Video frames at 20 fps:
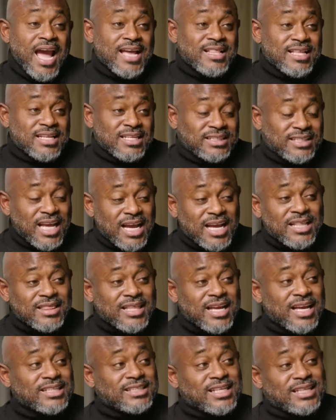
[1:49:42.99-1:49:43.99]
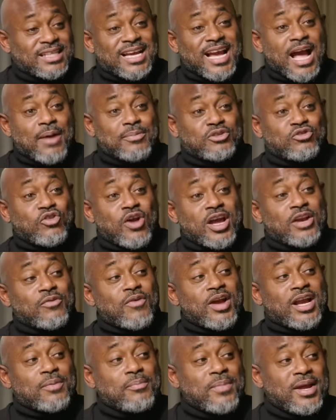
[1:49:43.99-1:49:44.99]
And then the second thing is the thing I was trying to
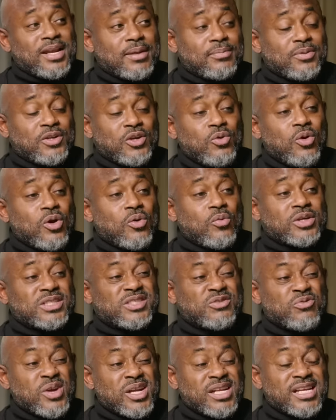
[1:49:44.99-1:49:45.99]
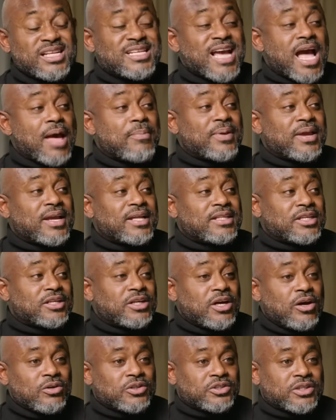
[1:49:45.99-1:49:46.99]
recommend them doing was really tapping into
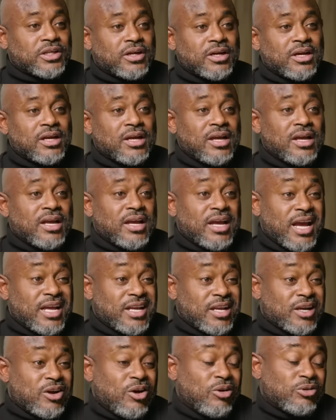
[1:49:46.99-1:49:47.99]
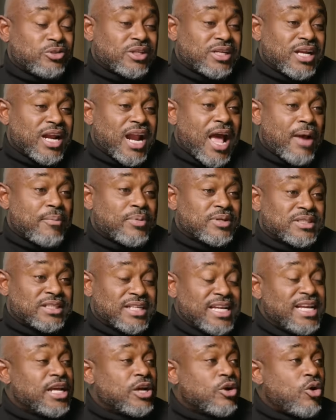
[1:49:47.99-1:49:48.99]
culture. And the culture that I was
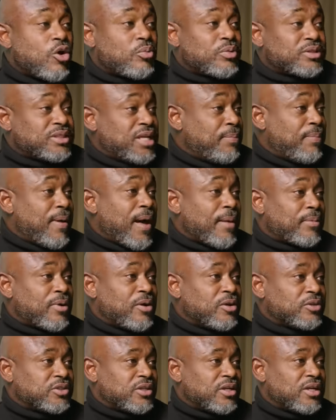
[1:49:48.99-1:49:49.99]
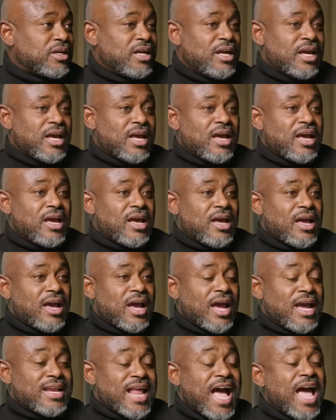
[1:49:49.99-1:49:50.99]
leaning on was hip hop culture. Mm-hmm
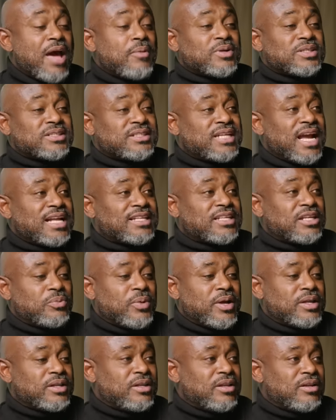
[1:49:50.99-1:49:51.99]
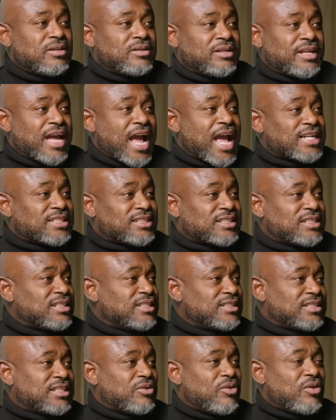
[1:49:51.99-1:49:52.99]
and that was tainted with
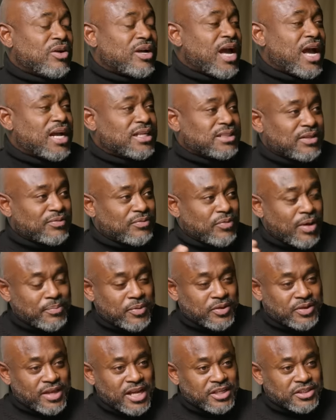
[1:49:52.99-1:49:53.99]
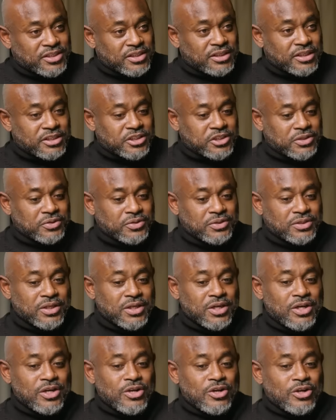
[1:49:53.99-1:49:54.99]
gangsters and all kinds of reputational issues.
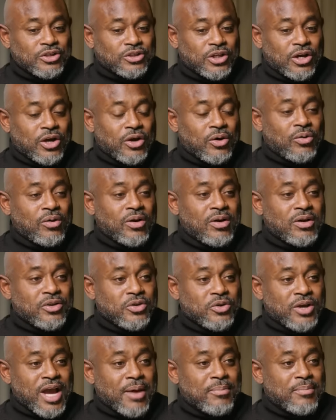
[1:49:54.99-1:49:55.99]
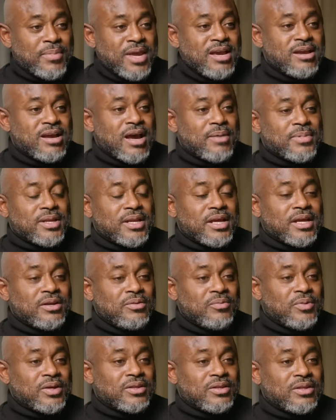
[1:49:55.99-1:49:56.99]
So you got me coming
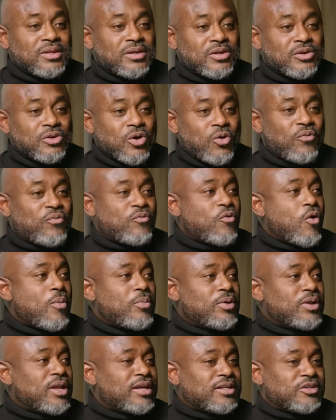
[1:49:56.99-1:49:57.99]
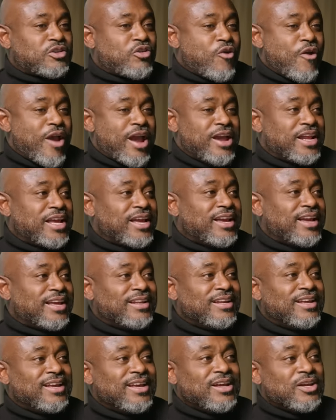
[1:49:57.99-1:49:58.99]
in with no formal training
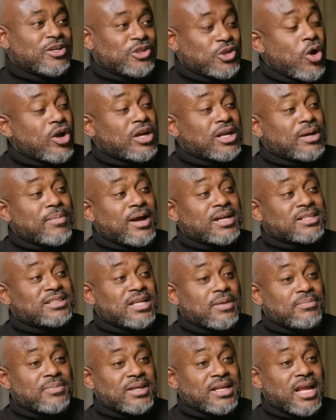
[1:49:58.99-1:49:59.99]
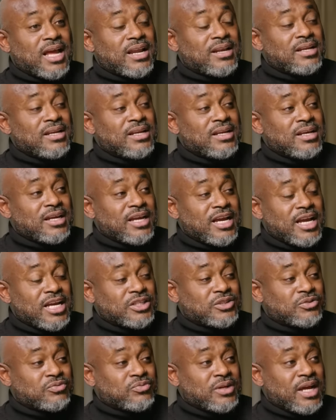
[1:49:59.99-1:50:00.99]
and talking about something that
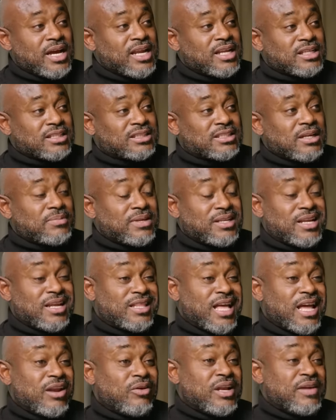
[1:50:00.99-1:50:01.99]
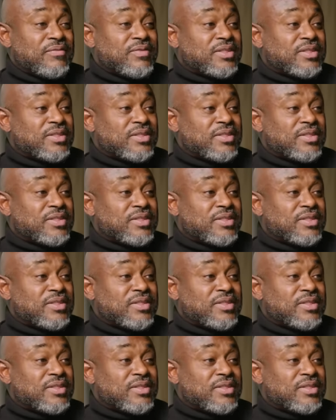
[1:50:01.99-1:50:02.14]
is related to something that they don't